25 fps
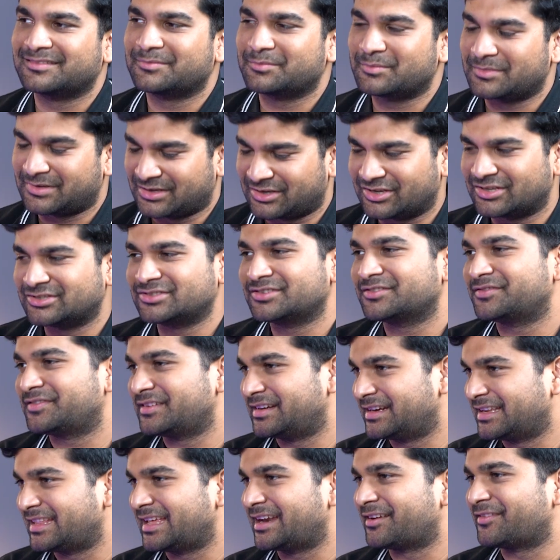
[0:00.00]
Because you
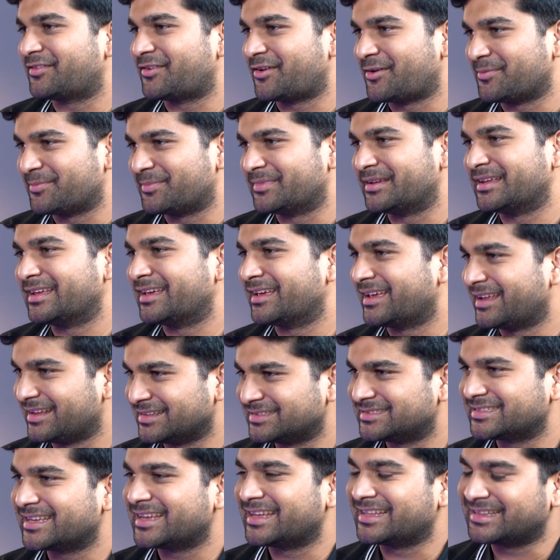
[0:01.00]
filled that form
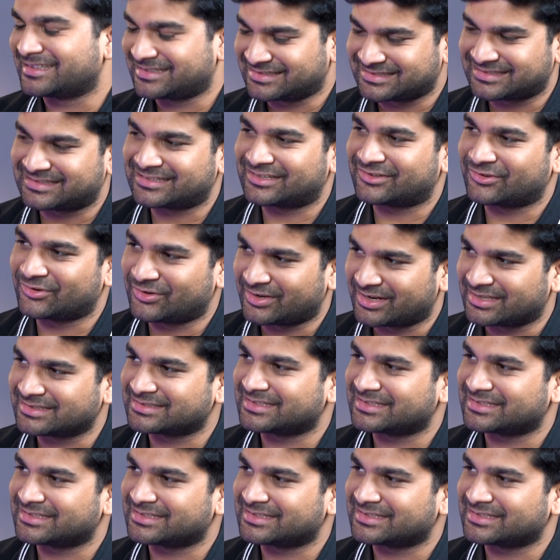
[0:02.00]
and say it's told like